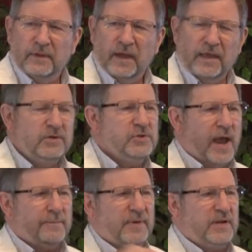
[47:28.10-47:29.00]
And the
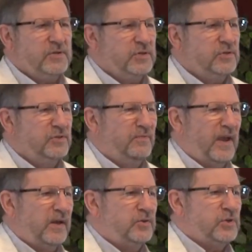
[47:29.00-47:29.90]
Japanese
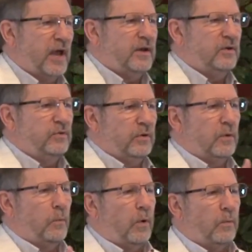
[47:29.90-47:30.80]
invaded China
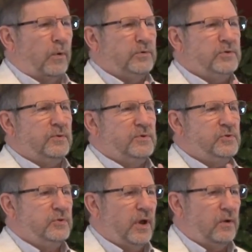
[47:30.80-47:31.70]
during World War II, as
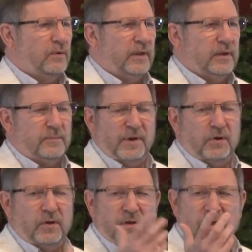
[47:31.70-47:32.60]
you know, and they committed
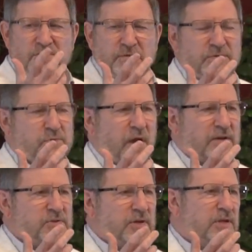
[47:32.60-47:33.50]
all kinds of
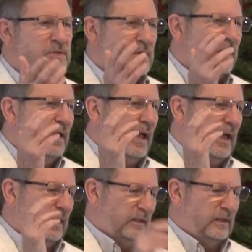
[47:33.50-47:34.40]
atrocities.
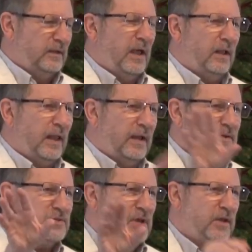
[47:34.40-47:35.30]
And Liddell had
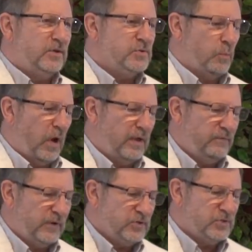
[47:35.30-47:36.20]
to send his wife
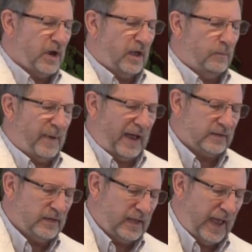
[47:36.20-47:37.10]
and his child
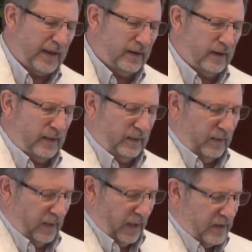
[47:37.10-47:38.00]
back to
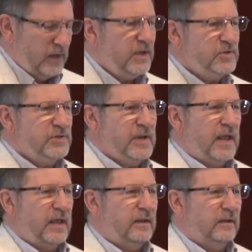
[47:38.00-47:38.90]
Canada, and he
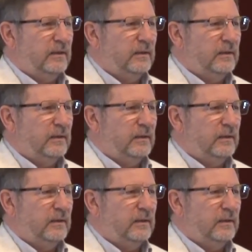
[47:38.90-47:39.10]
stayed.